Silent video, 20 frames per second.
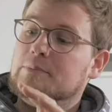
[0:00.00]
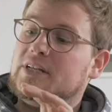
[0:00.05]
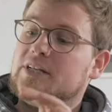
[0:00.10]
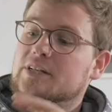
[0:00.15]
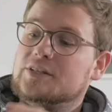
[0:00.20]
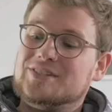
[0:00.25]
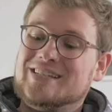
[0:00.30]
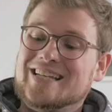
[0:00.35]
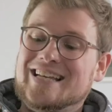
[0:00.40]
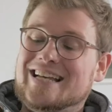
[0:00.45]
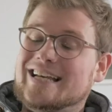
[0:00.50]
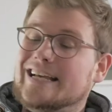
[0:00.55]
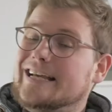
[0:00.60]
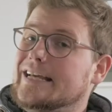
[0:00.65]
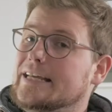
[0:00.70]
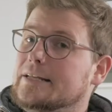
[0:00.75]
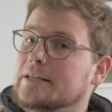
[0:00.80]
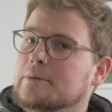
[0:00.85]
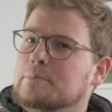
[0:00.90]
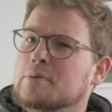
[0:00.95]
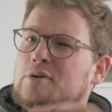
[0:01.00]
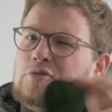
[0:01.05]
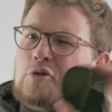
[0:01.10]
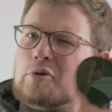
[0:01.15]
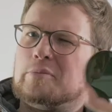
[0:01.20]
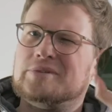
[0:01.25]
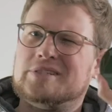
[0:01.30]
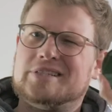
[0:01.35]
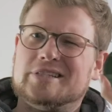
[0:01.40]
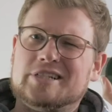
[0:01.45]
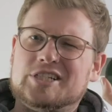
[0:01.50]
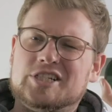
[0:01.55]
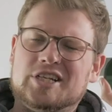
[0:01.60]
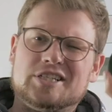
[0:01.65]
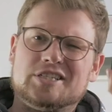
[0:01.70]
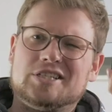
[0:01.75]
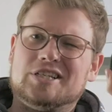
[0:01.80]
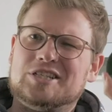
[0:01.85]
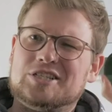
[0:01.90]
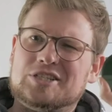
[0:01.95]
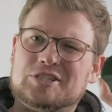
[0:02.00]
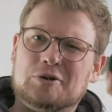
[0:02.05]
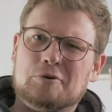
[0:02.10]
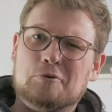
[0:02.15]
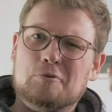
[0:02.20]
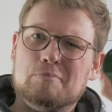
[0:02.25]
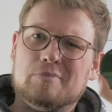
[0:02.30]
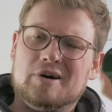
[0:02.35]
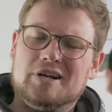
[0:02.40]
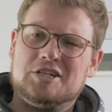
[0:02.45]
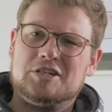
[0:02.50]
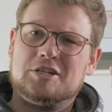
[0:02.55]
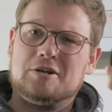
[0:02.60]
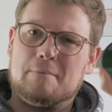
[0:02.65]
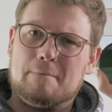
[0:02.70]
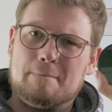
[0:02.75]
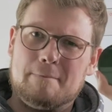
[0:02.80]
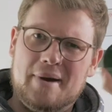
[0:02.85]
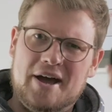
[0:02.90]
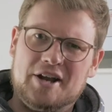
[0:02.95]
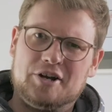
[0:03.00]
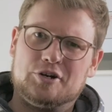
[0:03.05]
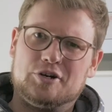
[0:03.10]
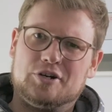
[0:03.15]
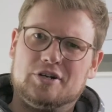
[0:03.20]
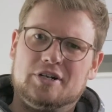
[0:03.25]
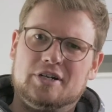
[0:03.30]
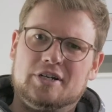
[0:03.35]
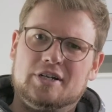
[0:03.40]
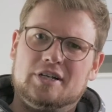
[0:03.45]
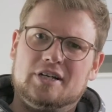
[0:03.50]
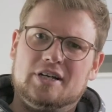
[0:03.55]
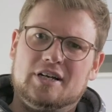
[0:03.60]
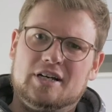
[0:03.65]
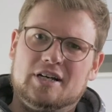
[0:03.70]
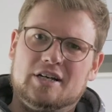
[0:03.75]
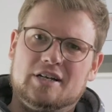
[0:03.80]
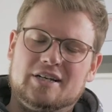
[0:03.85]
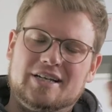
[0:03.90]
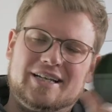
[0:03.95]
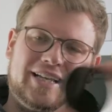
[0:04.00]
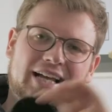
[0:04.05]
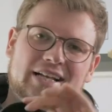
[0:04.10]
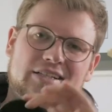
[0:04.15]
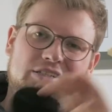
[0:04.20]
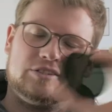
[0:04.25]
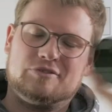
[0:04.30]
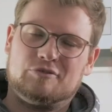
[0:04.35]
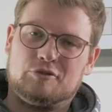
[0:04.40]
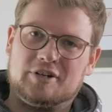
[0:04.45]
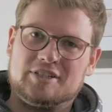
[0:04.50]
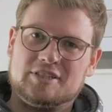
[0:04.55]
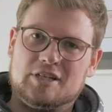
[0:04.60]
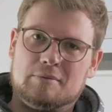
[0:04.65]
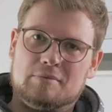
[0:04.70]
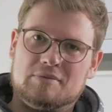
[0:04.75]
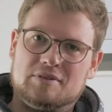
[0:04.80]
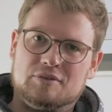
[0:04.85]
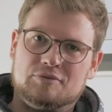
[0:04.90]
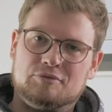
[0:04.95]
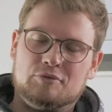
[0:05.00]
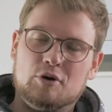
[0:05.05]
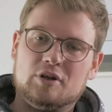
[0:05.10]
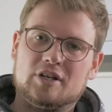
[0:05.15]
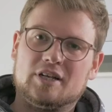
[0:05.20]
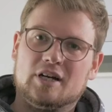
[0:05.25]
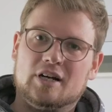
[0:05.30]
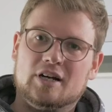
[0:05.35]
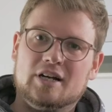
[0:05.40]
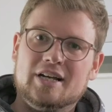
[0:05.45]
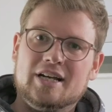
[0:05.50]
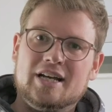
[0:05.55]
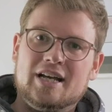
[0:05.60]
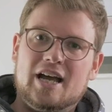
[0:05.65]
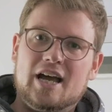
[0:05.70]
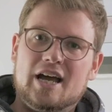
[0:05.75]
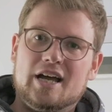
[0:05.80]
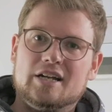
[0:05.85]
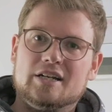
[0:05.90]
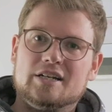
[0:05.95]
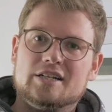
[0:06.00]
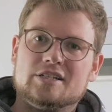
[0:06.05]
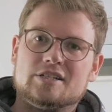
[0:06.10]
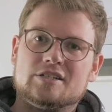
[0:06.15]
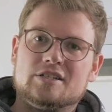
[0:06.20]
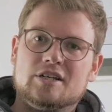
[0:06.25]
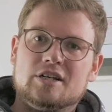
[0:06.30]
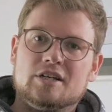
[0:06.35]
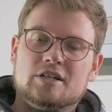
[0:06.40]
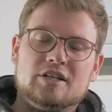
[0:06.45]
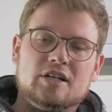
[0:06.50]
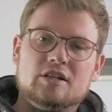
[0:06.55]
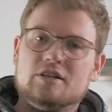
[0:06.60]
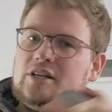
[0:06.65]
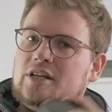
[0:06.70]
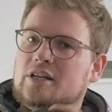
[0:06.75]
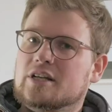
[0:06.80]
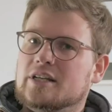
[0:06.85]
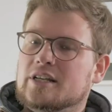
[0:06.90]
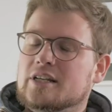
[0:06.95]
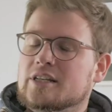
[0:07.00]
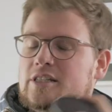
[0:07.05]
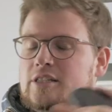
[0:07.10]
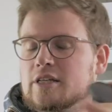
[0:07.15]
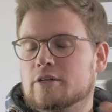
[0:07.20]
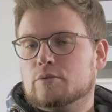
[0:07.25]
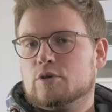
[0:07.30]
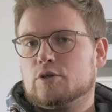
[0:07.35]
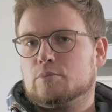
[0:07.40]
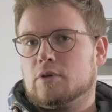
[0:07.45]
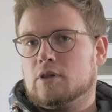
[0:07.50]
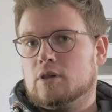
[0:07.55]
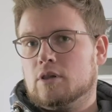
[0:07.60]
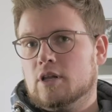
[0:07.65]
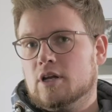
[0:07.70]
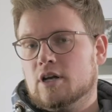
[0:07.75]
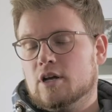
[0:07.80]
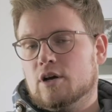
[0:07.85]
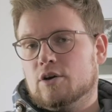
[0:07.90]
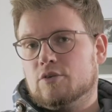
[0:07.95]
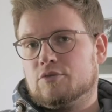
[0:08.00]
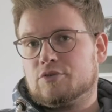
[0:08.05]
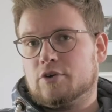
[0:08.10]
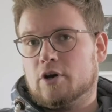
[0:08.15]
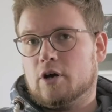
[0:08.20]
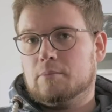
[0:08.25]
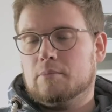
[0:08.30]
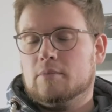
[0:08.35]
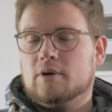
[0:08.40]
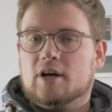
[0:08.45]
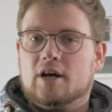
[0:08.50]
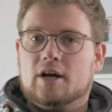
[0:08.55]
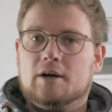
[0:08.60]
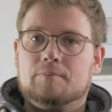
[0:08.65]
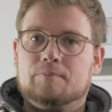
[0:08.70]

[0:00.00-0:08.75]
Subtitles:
because it performs just so much better against, for example, the vodka, and is nearly indistinguishable from